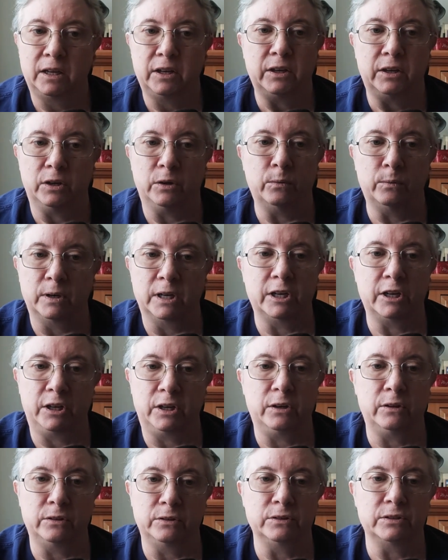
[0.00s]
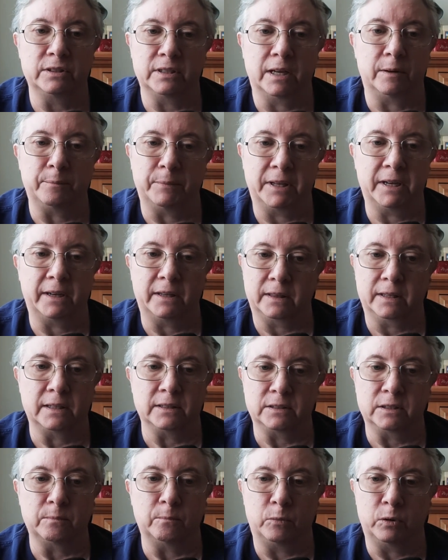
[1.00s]
you want to use something
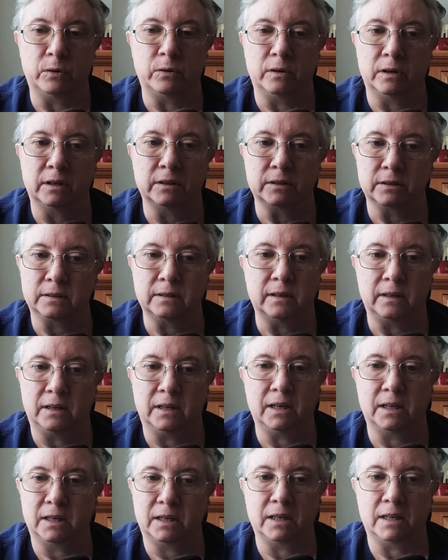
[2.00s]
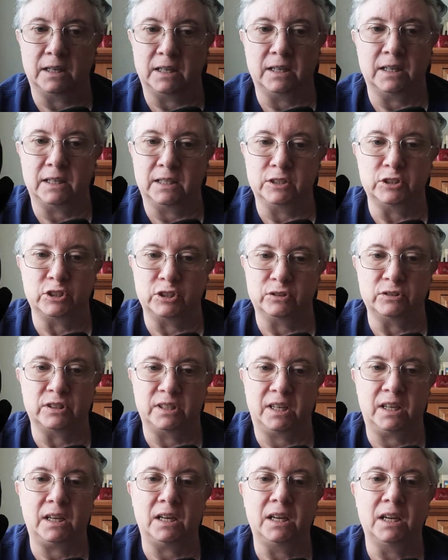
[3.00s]
that's more
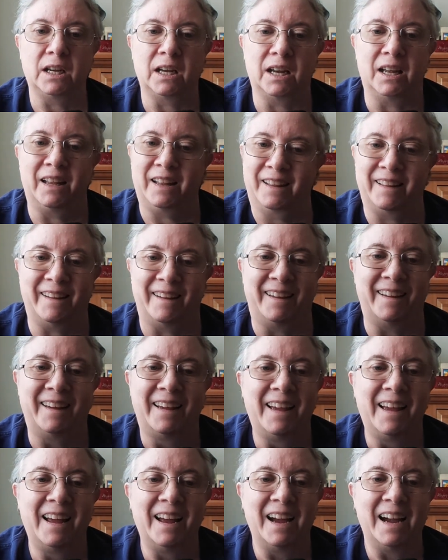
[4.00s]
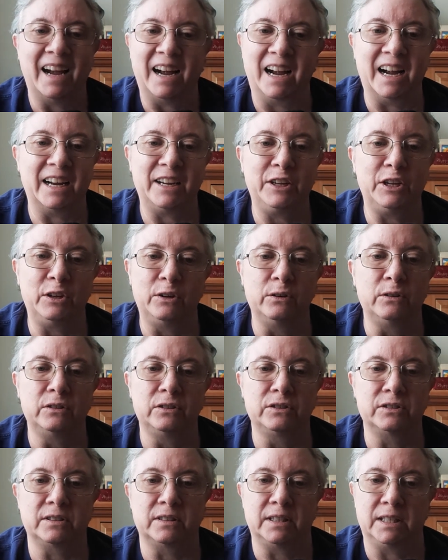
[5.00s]
juicy. I
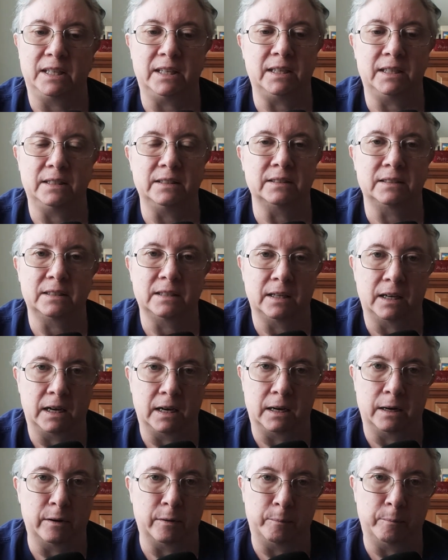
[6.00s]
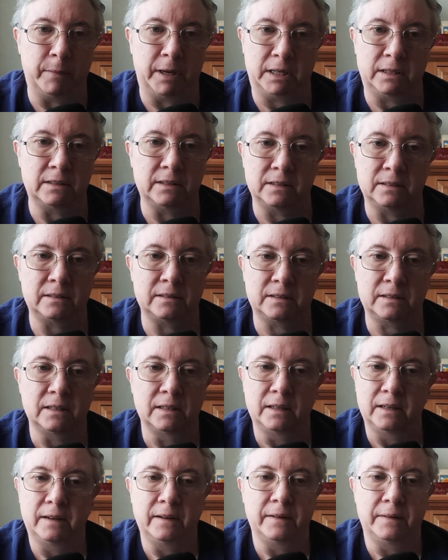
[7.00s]
use these mittens
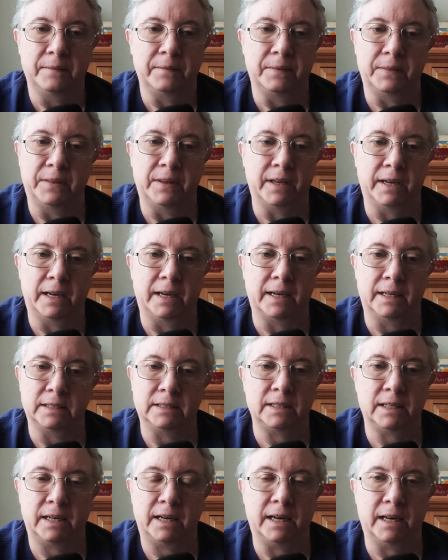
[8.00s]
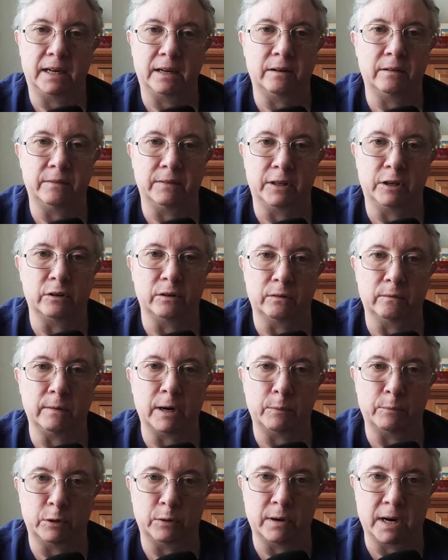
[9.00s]
that are
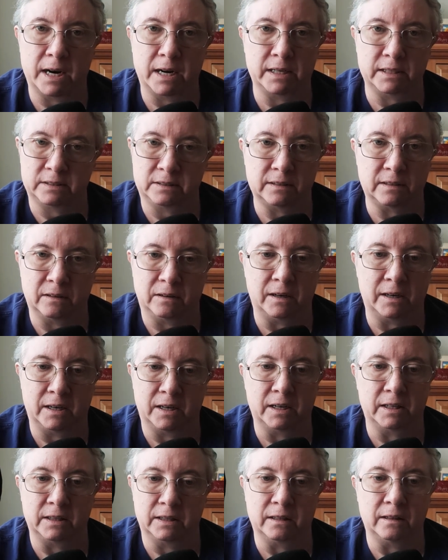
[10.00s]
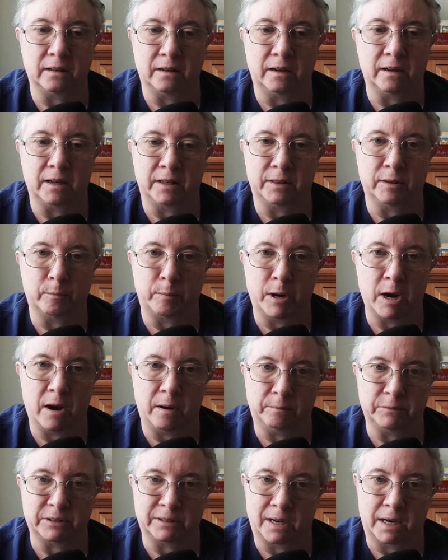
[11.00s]
rubberized on the
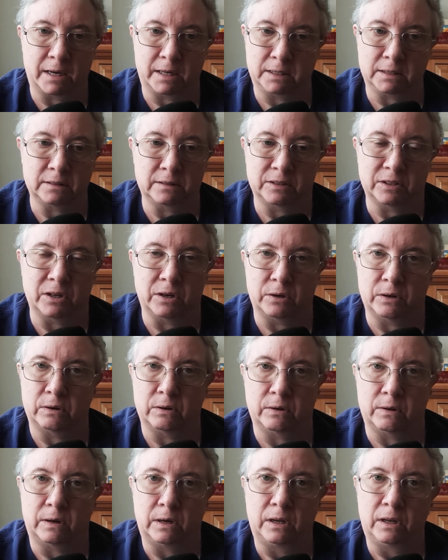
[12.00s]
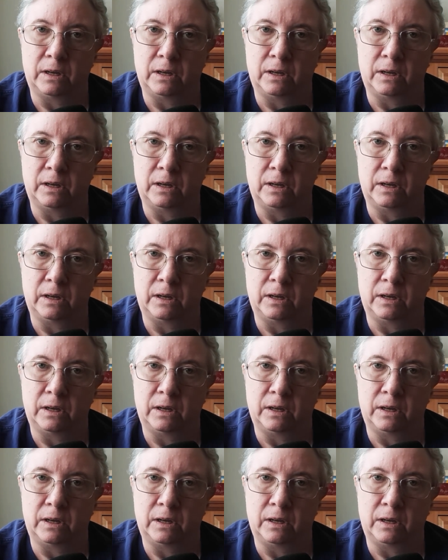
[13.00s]
palm side. So,